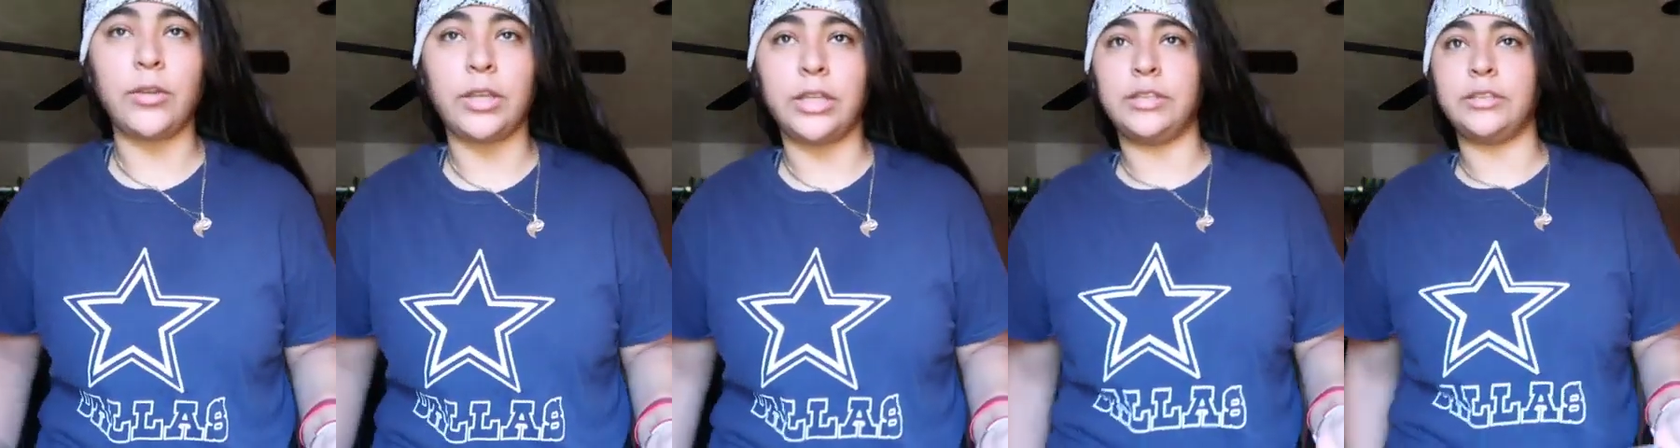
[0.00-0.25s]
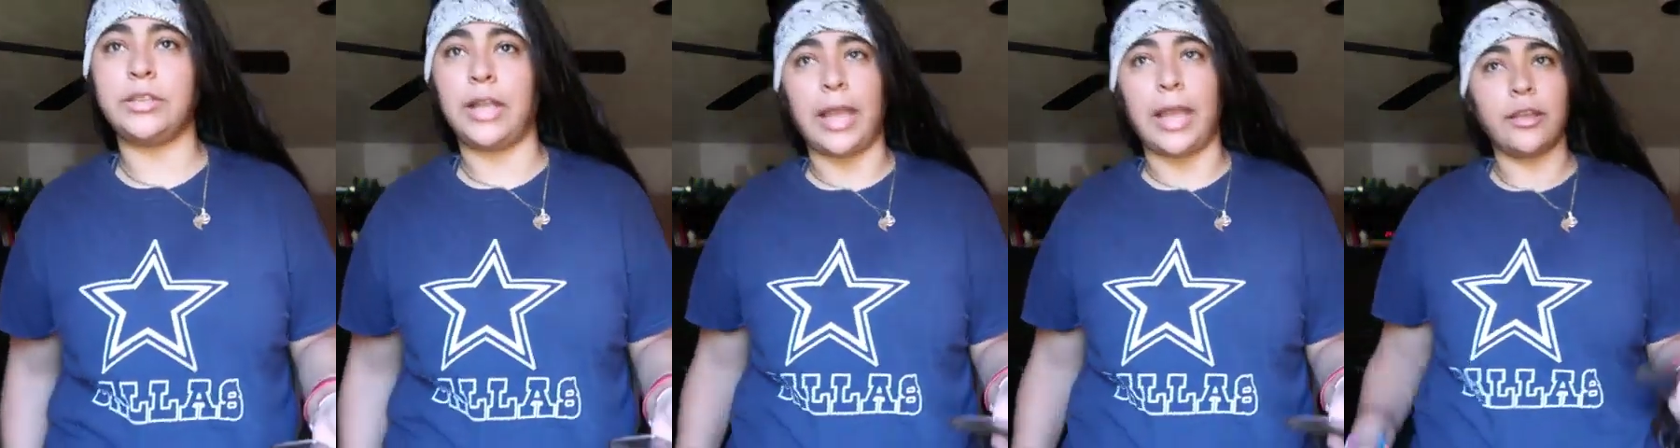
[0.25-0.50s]

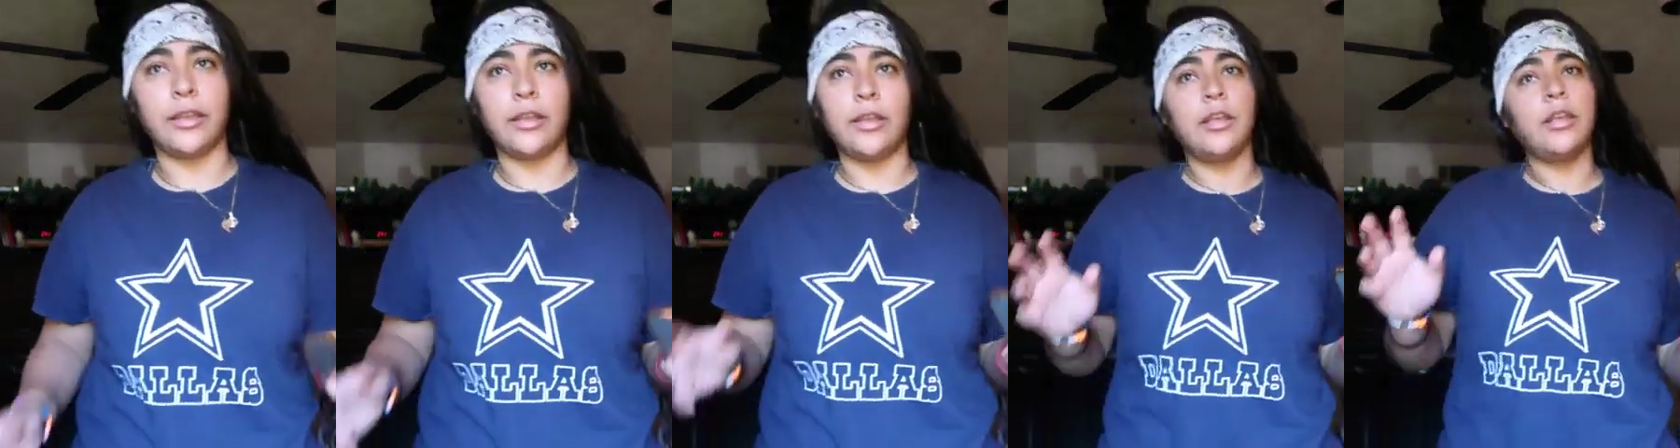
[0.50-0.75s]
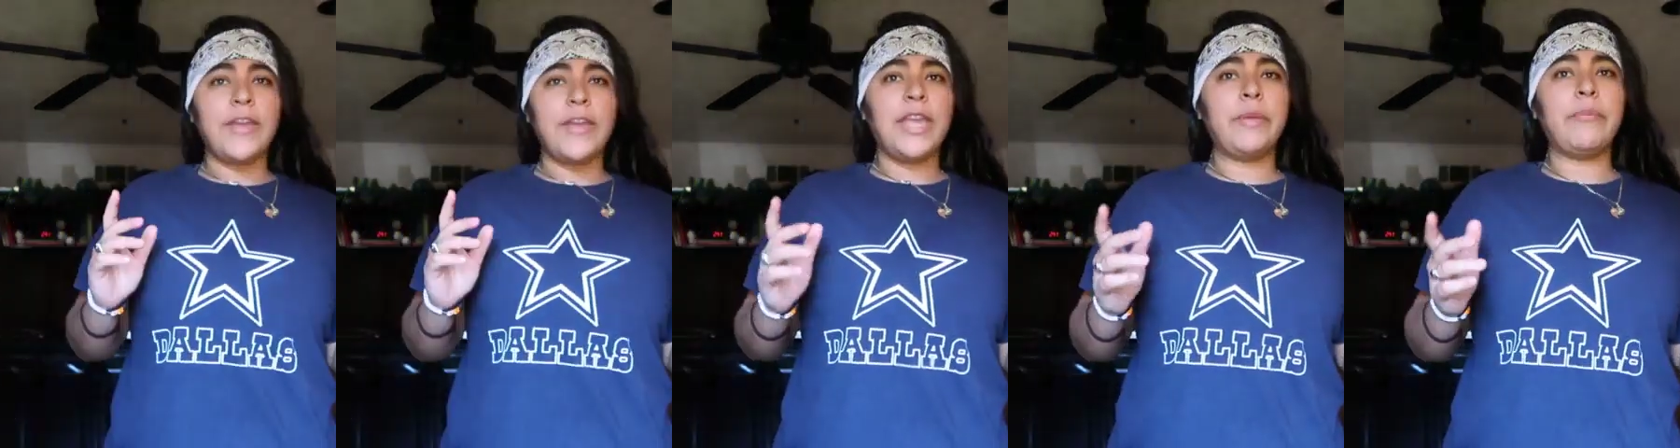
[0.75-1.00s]
He's like
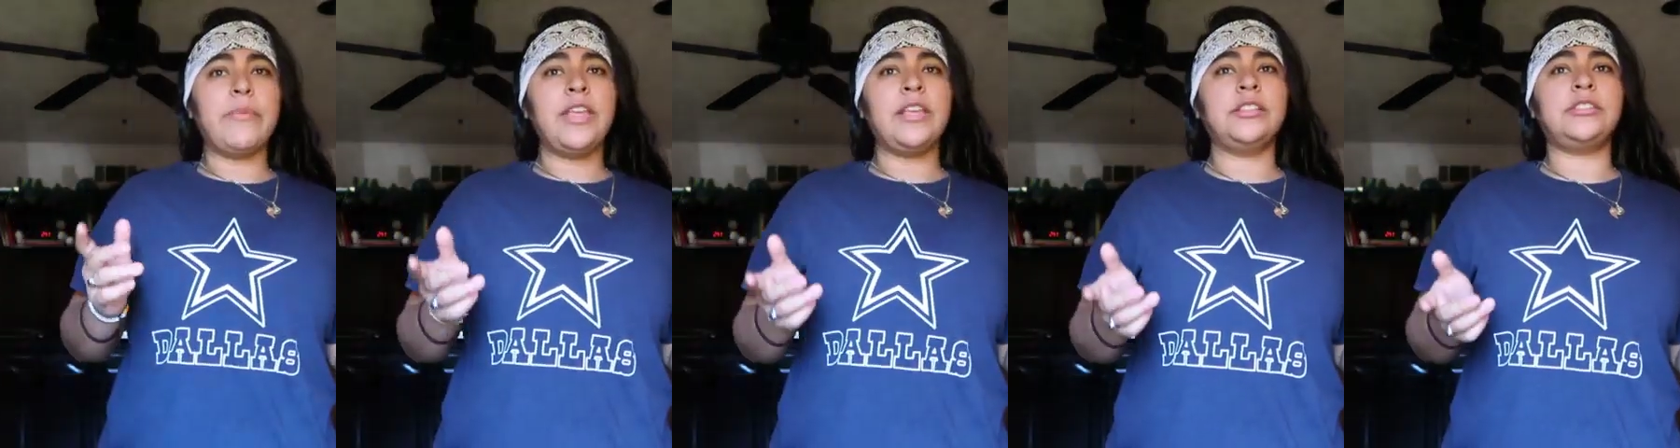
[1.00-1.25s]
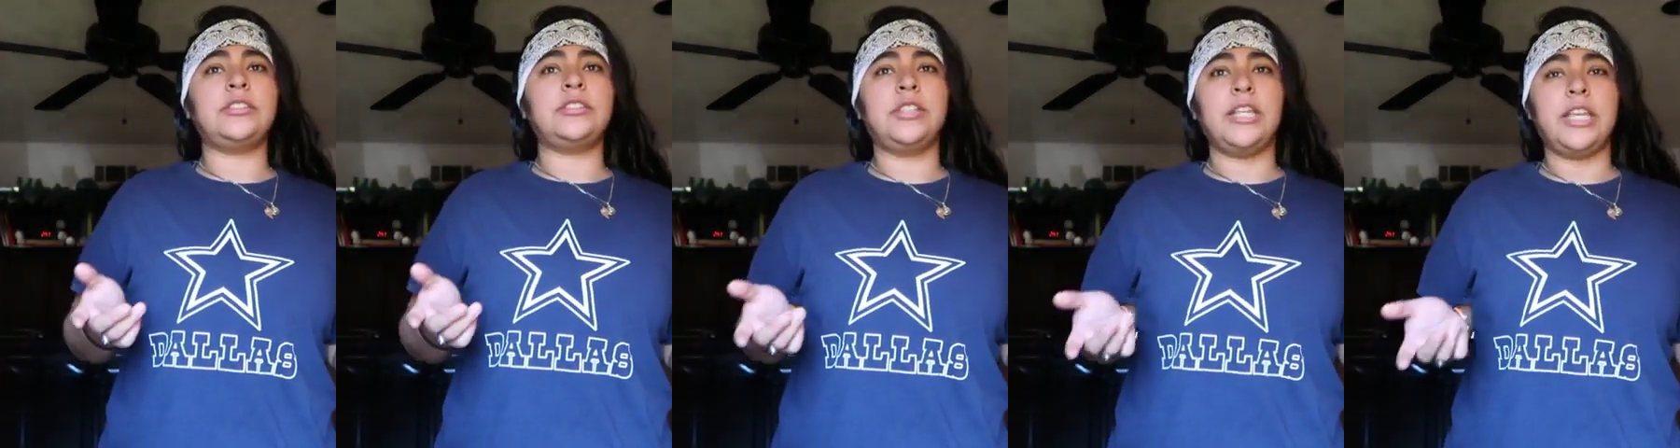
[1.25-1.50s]

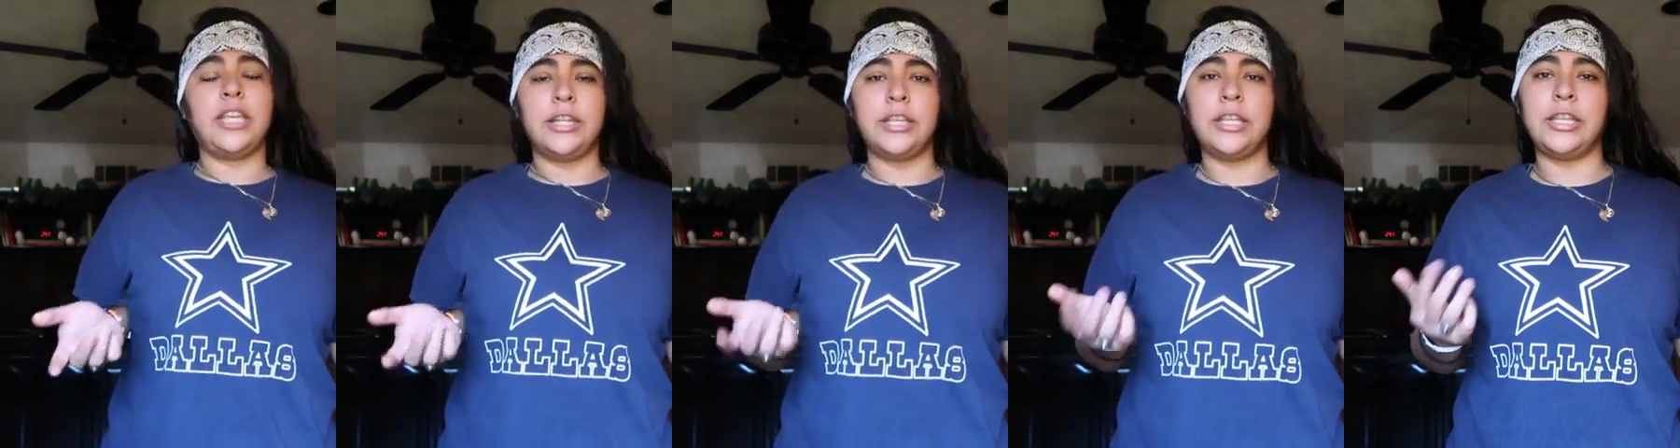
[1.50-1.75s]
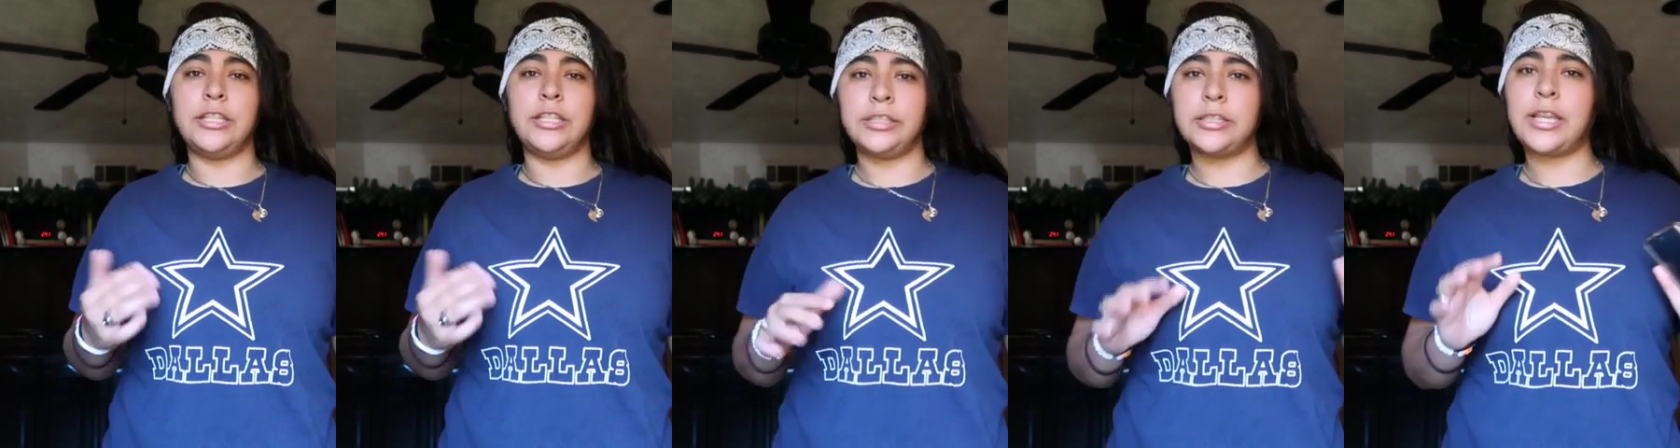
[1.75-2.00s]
famous in
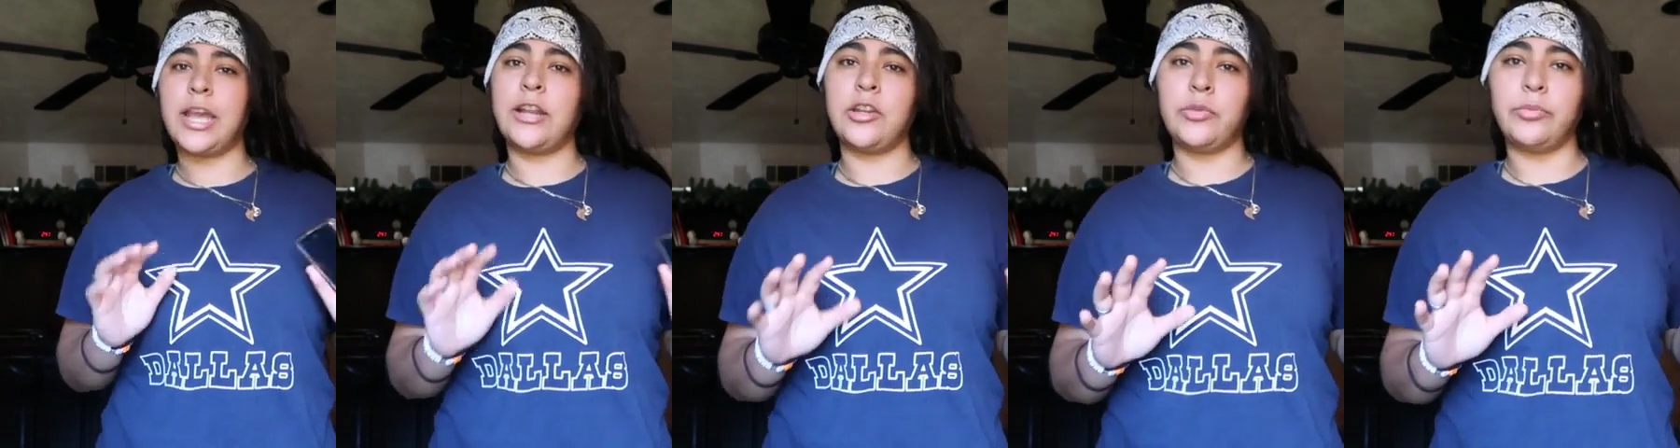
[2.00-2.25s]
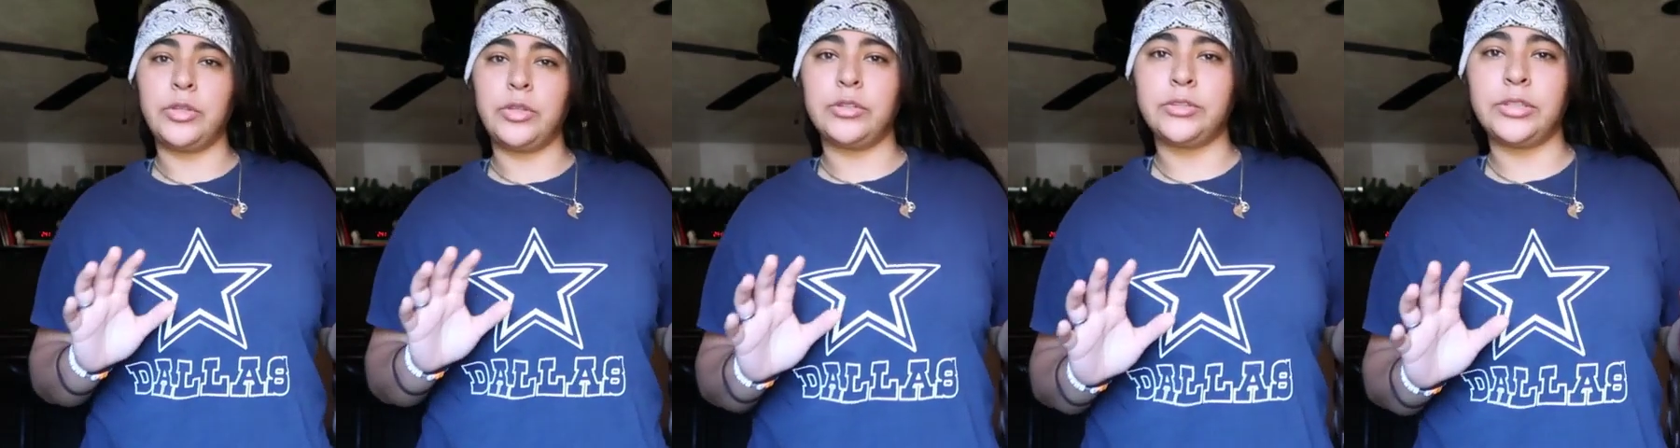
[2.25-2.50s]
his kind
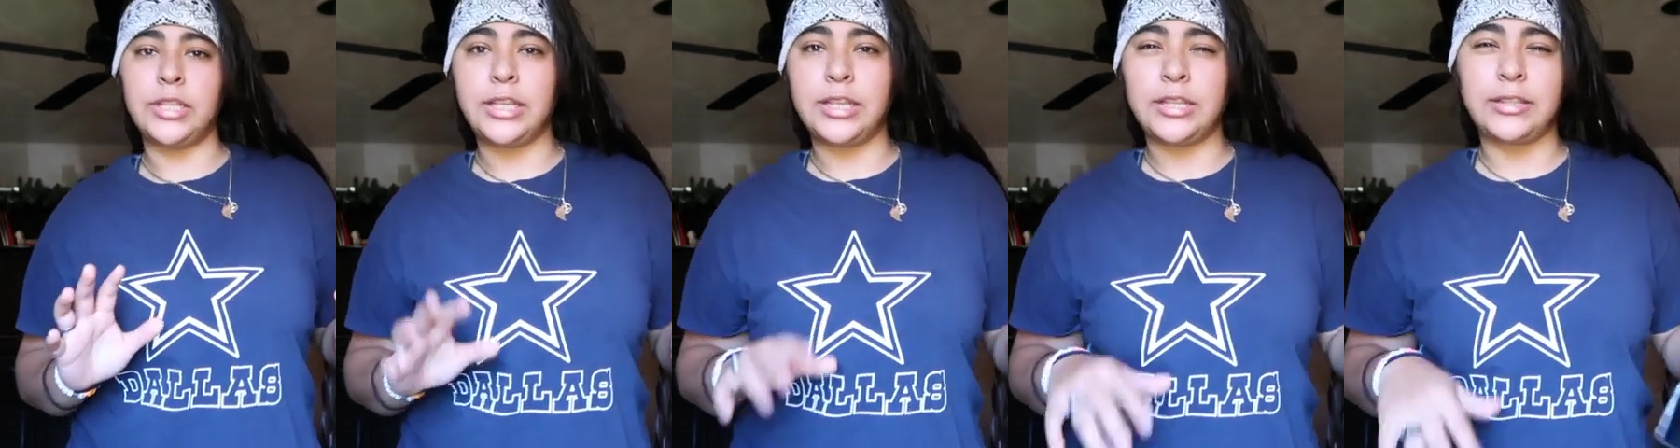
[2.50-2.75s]
of music.